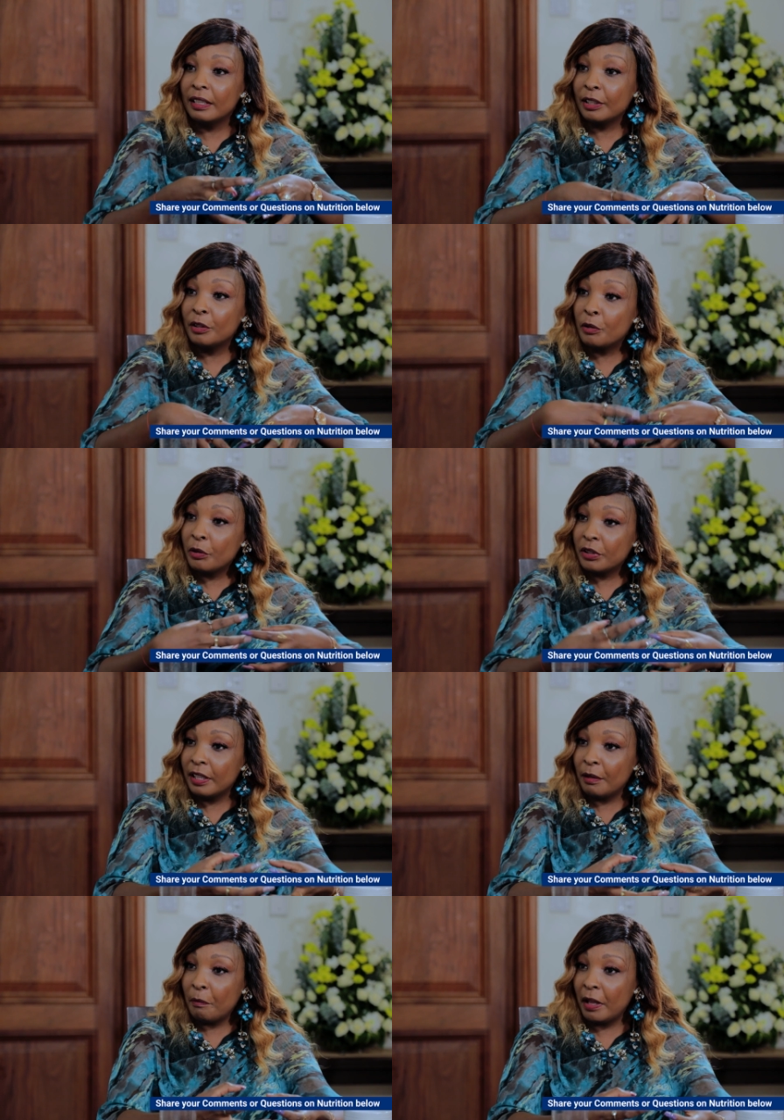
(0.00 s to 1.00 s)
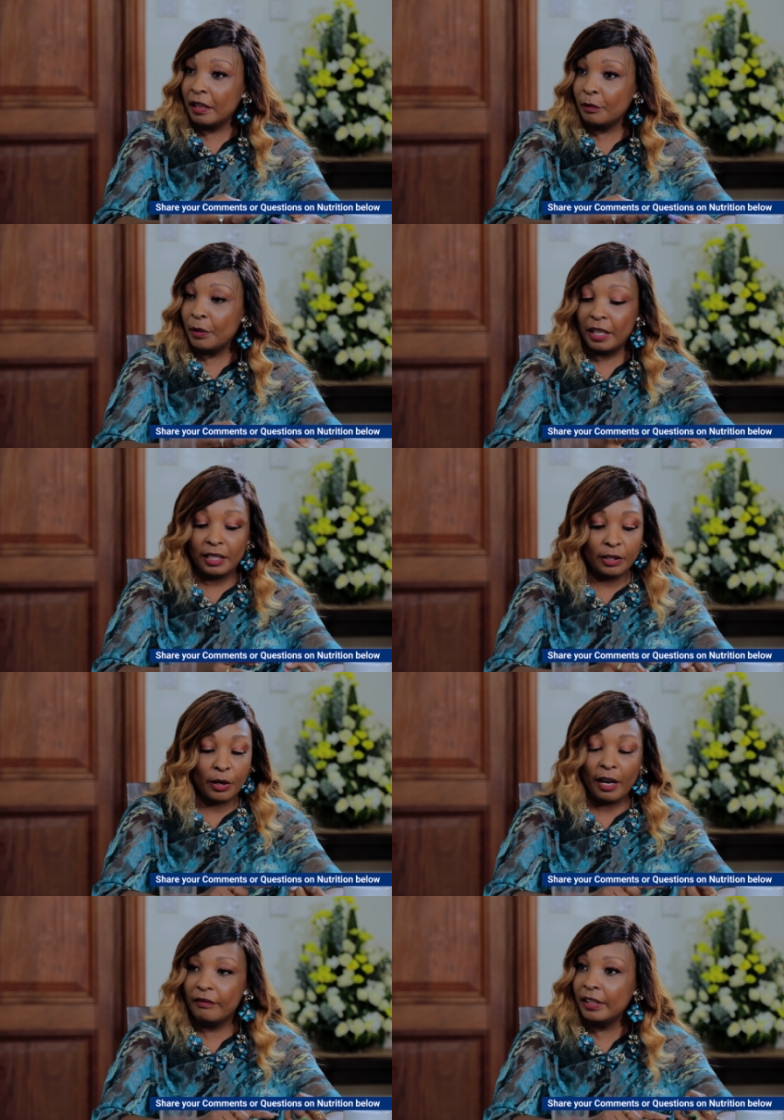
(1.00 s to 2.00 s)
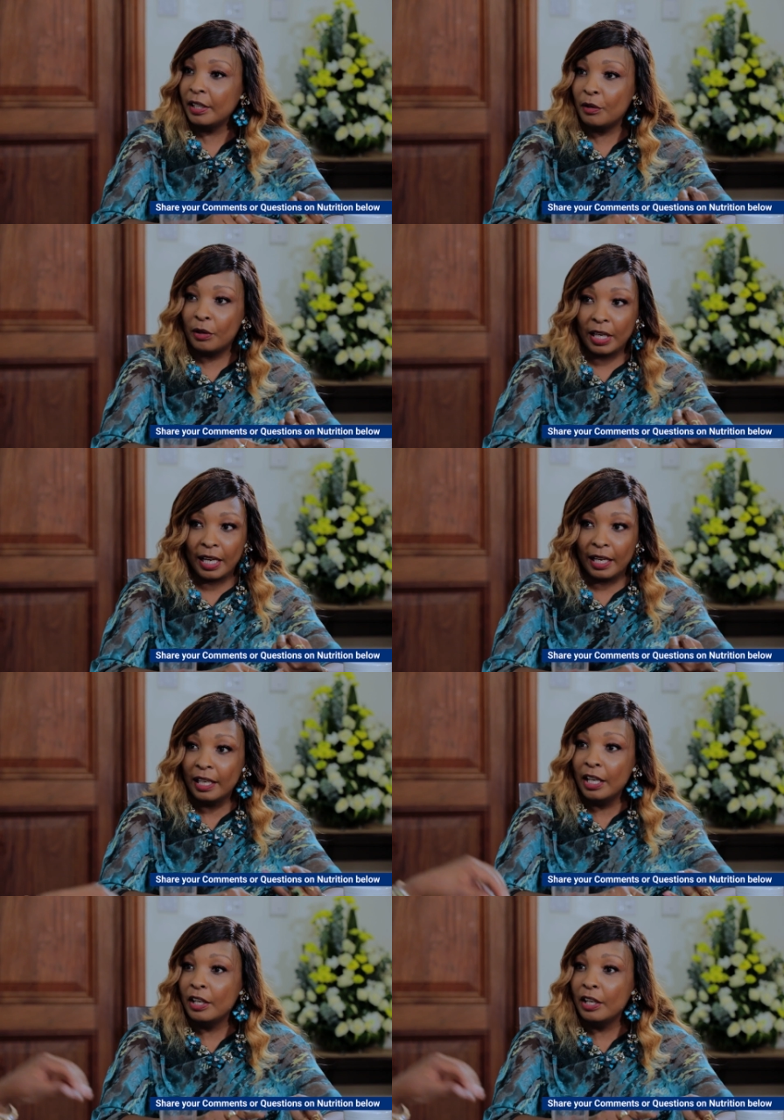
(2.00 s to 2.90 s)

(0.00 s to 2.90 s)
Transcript: that grows in the milk, whether you have E. coli,